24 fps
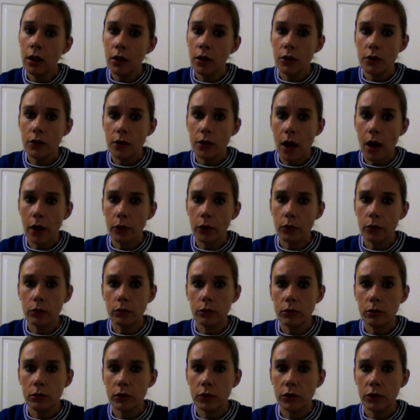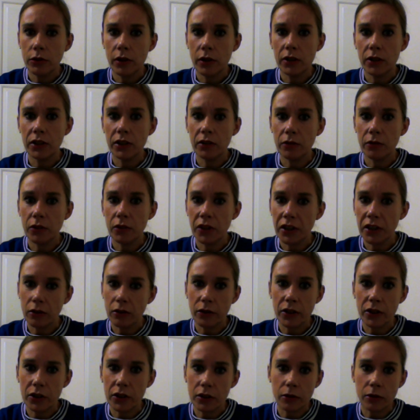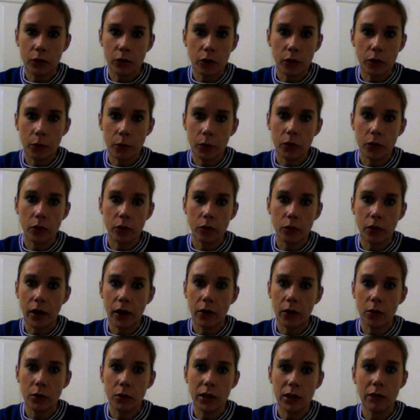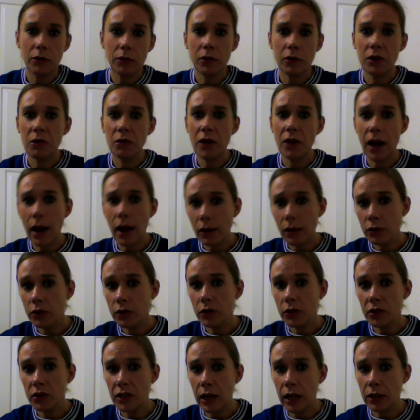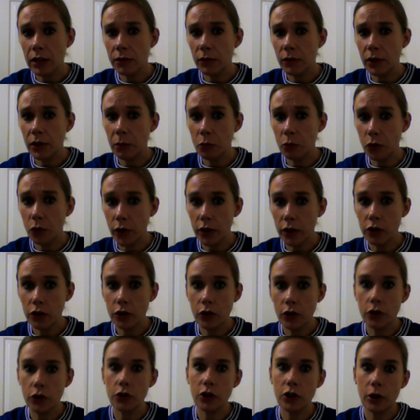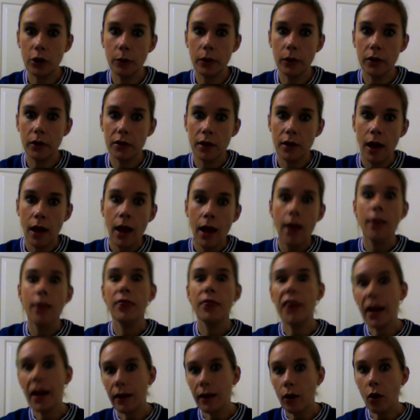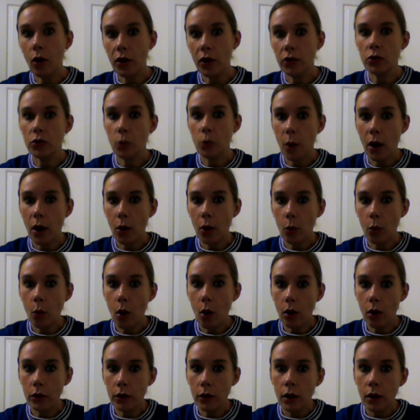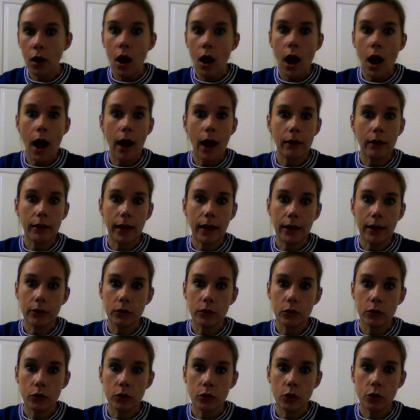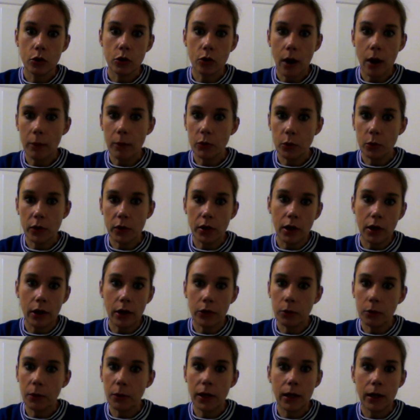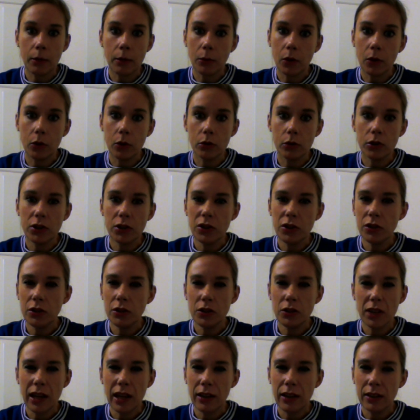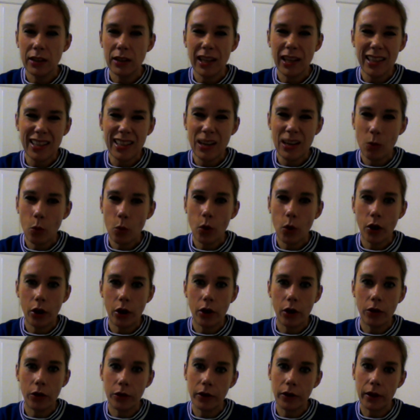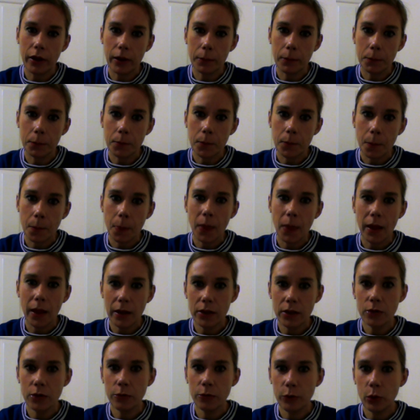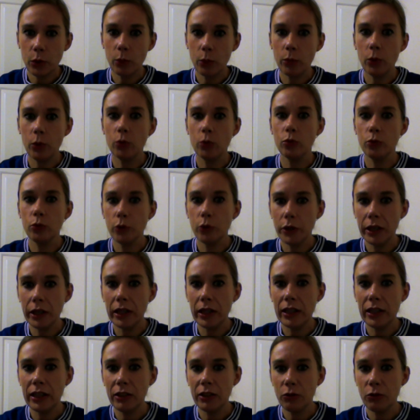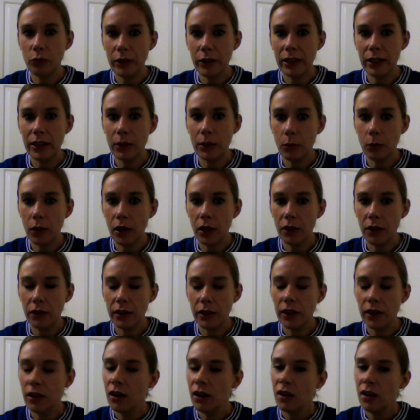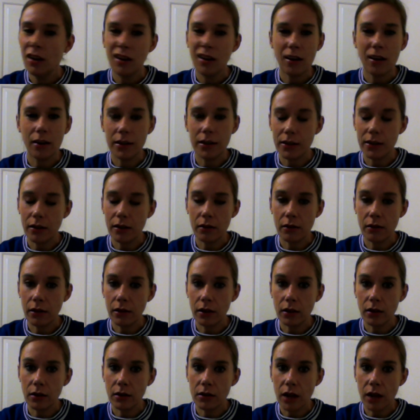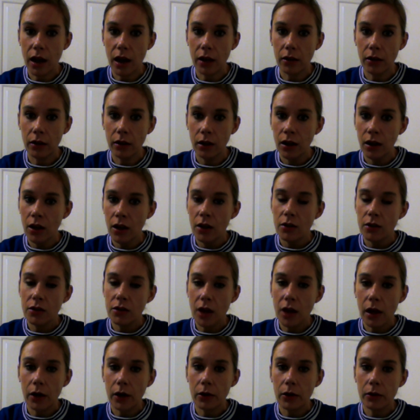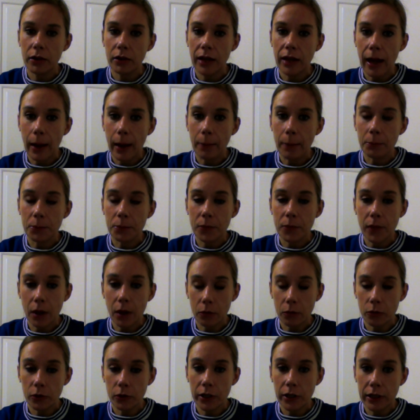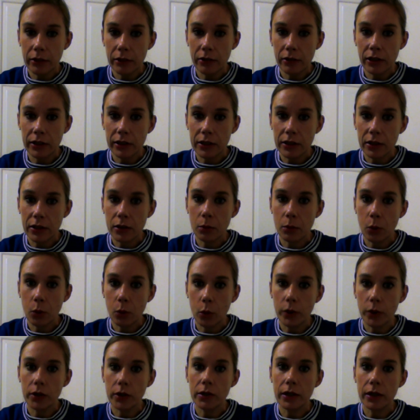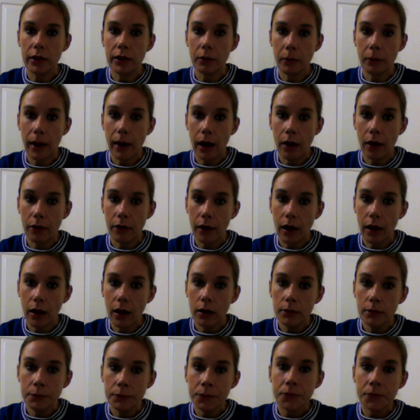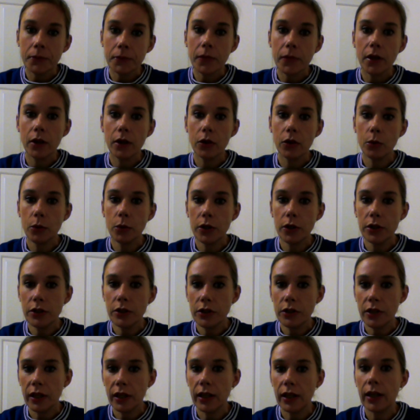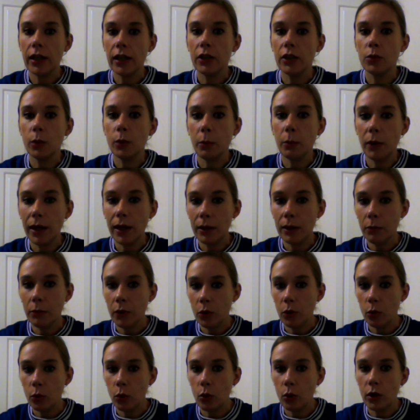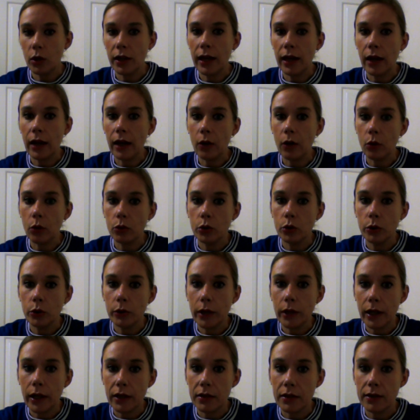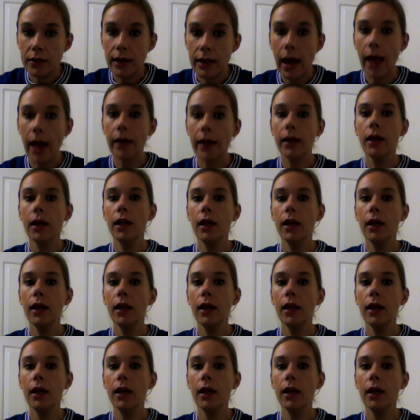So you're only running the risk of a criminal record, even if you had successfully breached the stewards, then got into L1 and then scrapped with a load of people. You just get, is it worth it? Is football really, really worth it? I don't think so. So yeah, I'm really, really disappointed about that. And the worst thing is, we play Millwall again on New Year's Day.